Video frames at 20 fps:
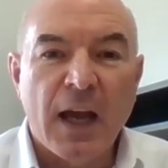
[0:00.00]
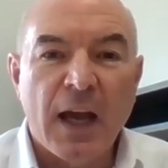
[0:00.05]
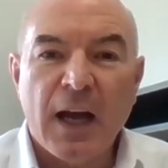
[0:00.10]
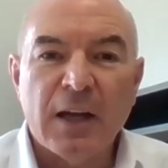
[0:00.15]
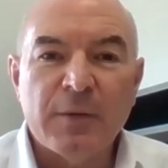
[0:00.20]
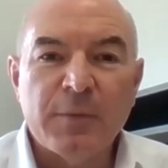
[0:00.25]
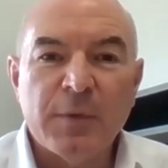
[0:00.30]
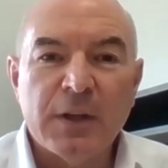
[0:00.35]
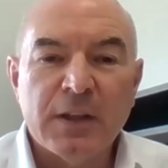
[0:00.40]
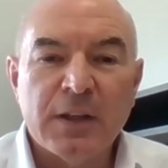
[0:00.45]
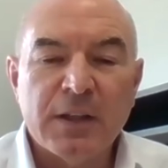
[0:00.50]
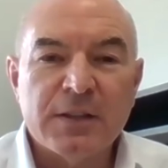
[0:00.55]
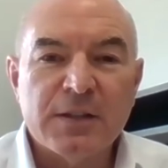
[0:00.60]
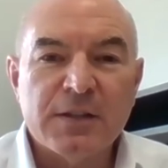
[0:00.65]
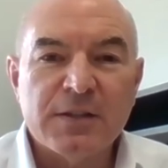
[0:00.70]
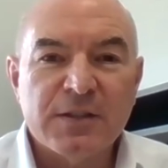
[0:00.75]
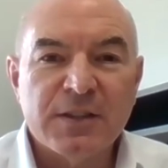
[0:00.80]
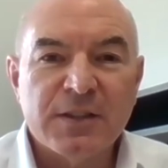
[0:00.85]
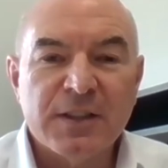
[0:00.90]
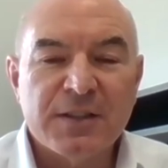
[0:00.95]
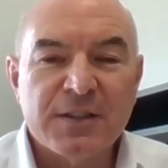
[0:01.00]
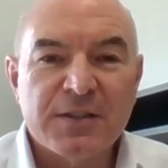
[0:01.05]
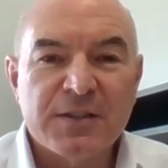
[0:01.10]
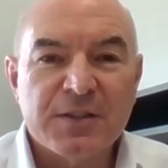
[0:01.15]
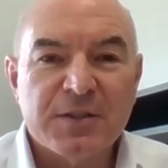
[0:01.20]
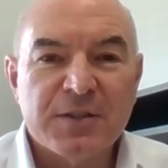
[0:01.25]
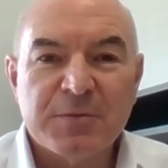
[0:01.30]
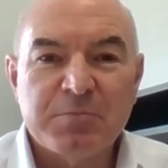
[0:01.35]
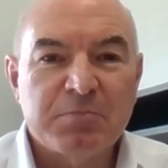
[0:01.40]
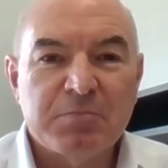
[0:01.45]
I mean, it's
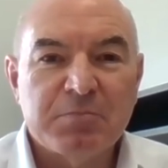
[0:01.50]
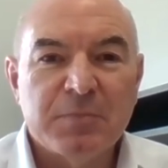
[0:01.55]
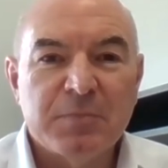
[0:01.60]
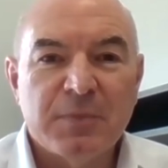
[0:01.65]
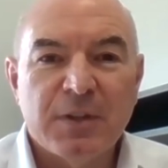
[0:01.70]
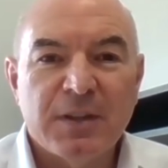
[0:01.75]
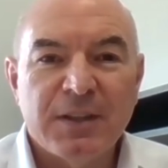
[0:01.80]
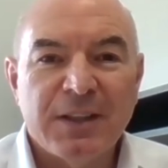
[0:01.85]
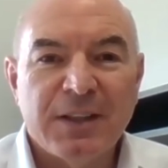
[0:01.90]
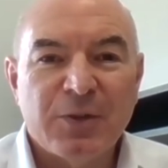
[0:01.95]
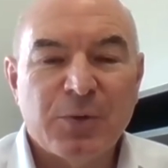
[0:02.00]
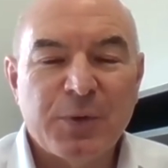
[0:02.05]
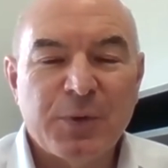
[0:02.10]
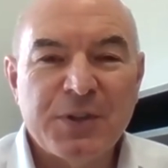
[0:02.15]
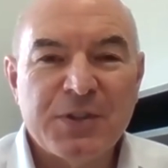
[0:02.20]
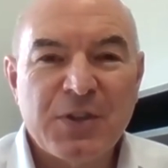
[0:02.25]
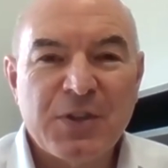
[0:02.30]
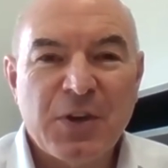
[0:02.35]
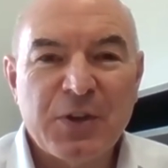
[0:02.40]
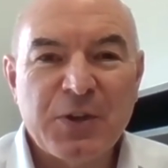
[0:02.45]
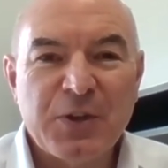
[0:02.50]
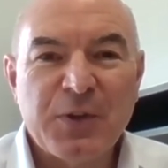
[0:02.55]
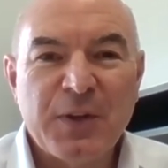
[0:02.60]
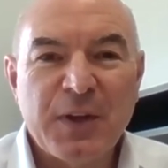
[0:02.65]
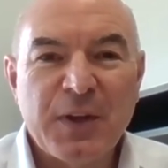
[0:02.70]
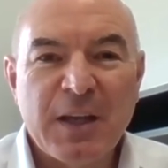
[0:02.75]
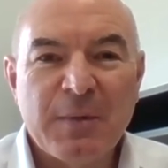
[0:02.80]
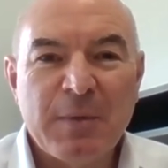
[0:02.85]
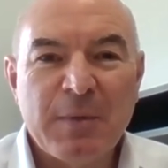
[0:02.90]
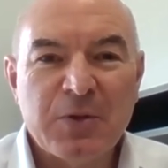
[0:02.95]
we start to
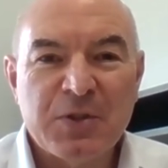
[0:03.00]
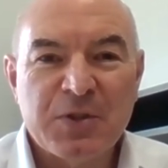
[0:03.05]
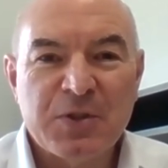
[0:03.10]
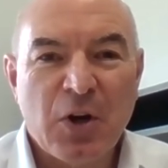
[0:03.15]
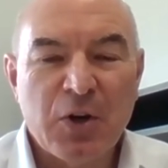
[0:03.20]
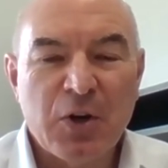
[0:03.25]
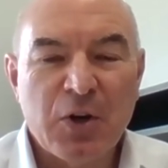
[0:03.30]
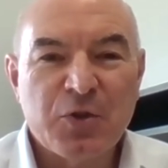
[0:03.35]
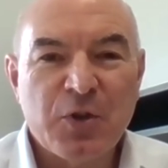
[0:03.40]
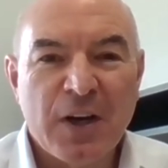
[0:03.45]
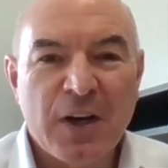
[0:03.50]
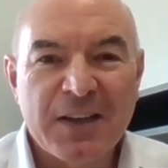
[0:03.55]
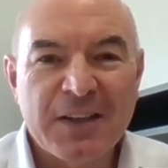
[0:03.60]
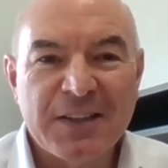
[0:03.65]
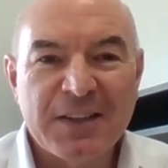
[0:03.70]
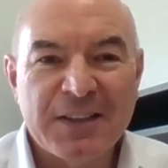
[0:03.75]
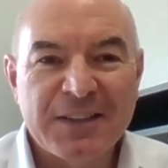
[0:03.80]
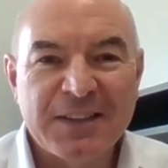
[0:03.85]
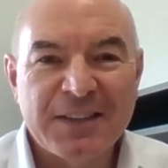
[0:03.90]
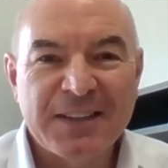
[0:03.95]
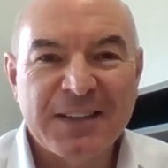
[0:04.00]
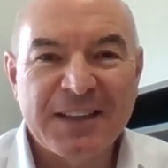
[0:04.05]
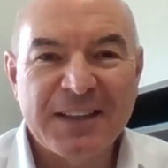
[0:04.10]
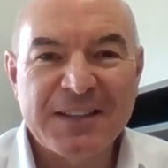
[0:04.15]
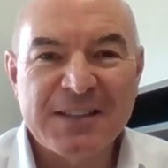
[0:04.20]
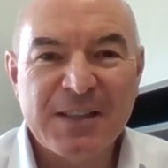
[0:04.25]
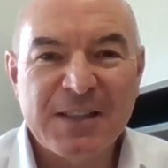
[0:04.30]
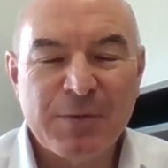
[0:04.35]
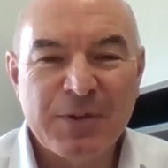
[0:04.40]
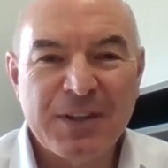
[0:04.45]
think about Star Trek and
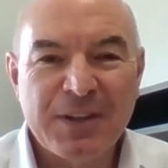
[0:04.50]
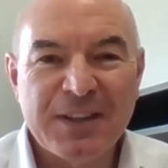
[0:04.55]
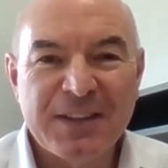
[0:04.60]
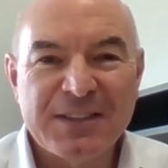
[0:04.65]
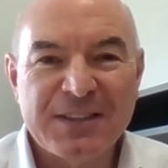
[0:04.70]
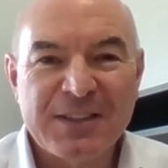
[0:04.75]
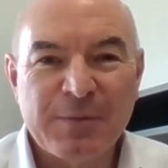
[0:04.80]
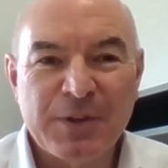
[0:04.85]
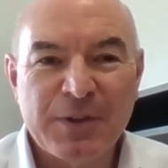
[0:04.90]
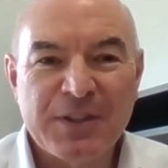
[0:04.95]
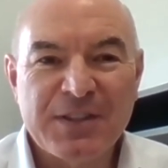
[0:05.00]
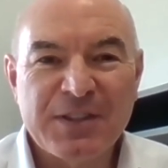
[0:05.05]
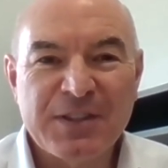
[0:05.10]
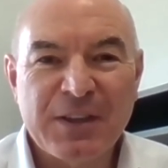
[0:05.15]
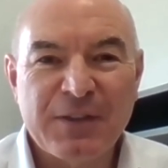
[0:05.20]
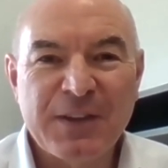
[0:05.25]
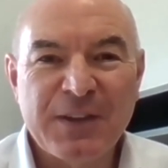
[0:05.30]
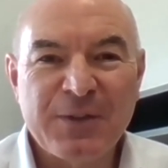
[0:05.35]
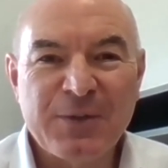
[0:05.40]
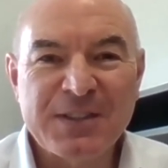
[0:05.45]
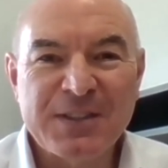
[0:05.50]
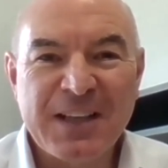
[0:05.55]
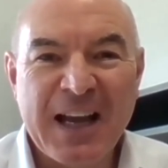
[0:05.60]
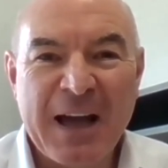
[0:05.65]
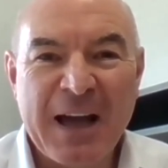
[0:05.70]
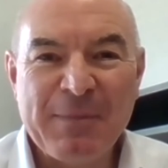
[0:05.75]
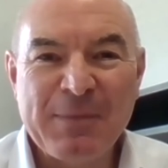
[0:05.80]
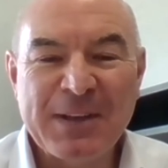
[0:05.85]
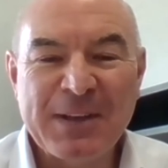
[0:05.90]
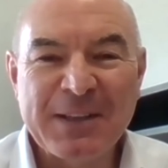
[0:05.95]
some of the stuff that was
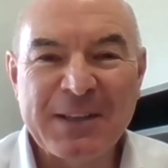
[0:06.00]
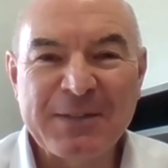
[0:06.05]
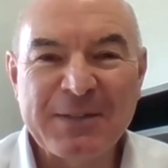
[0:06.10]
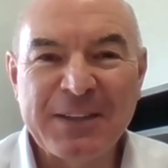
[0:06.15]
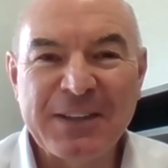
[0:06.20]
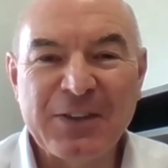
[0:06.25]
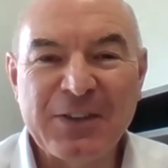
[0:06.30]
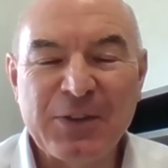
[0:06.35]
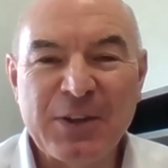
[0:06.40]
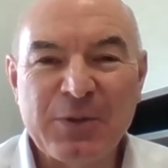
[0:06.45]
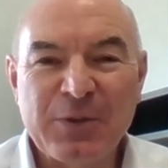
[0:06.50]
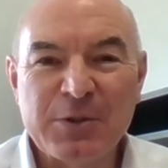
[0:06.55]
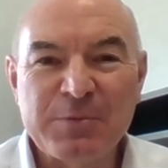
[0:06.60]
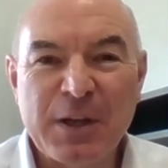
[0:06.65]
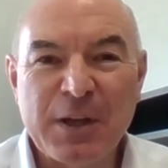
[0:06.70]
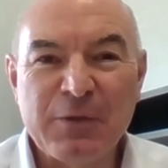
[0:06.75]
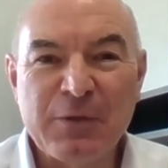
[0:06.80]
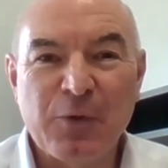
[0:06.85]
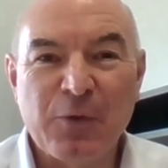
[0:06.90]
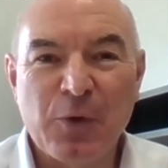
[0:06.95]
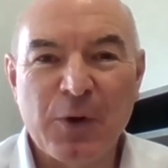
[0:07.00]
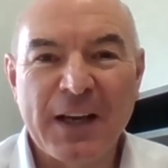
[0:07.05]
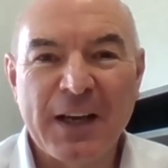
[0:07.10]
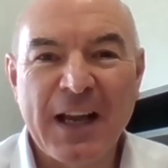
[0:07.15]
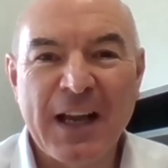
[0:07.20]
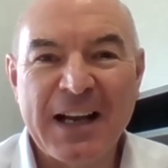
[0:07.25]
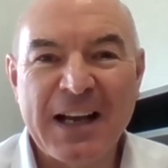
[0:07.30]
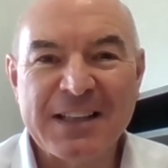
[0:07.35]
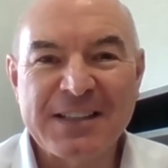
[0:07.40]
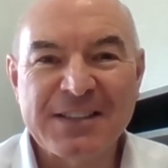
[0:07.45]
happening, that was being
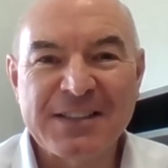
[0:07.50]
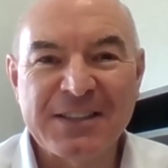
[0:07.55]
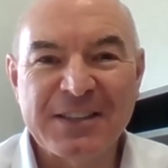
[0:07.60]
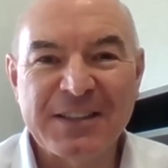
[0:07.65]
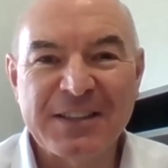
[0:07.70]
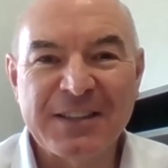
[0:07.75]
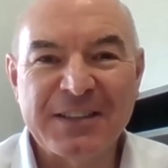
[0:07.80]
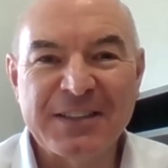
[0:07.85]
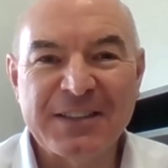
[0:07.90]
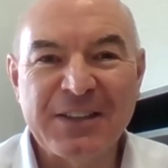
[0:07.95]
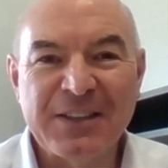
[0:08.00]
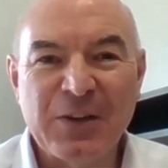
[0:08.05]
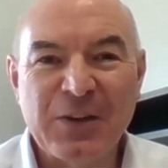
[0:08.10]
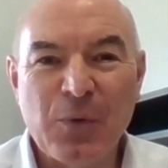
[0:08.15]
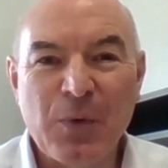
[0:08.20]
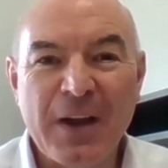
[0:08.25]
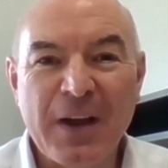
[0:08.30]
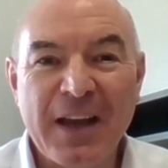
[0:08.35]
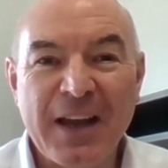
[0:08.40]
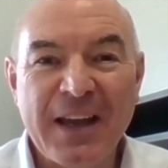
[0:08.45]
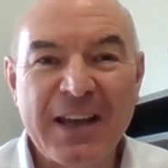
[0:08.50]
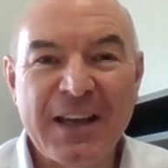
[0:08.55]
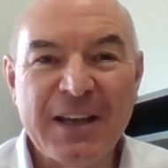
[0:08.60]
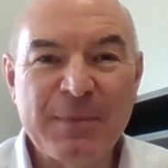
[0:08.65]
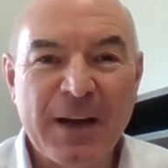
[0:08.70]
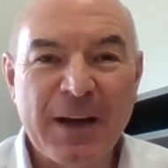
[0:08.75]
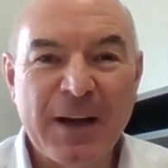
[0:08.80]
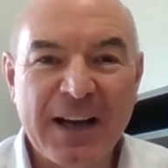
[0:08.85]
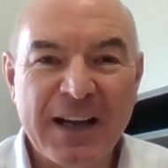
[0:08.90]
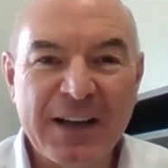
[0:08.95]
forecasted, and way
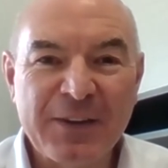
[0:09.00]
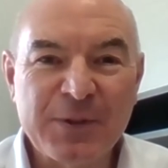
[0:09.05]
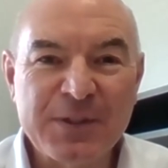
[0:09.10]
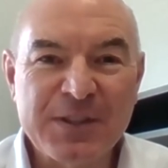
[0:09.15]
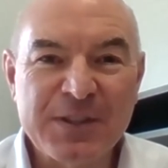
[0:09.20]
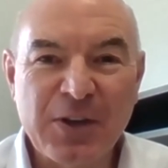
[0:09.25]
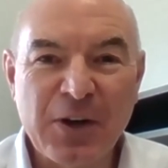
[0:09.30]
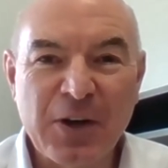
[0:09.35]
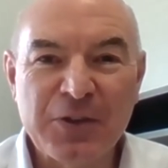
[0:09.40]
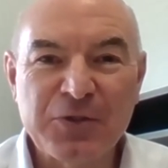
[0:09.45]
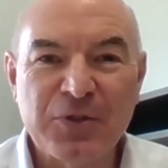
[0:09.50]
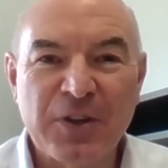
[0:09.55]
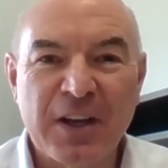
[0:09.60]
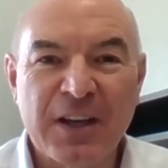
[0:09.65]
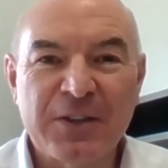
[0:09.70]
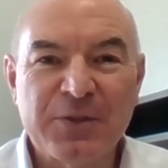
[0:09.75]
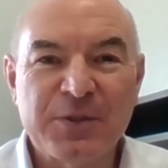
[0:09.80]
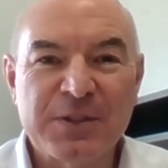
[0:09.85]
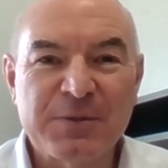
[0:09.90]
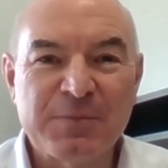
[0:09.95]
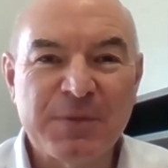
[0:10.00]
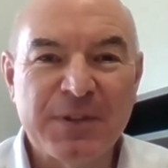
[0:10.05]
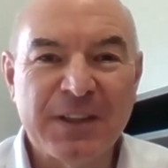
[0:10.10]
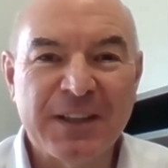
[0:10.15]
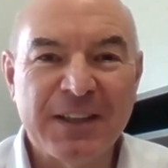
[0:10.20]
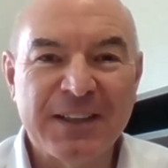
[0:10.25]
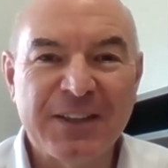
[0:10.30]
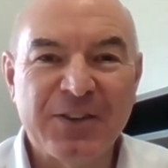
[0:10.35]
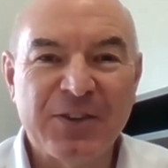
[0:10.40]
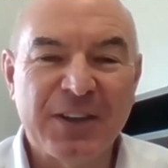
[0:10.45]
back when Star Trek was
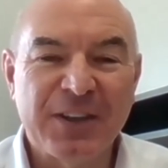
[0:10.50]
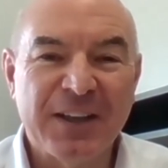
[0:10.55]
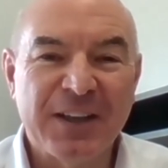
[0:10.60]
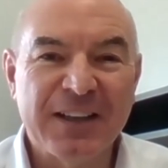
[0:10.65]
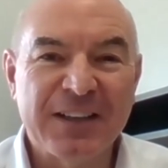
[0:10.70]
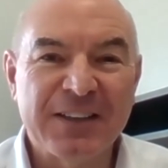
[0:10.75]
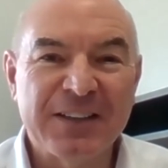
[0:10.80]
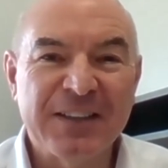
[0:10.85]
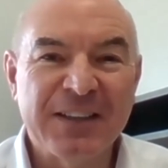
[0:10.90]
being created,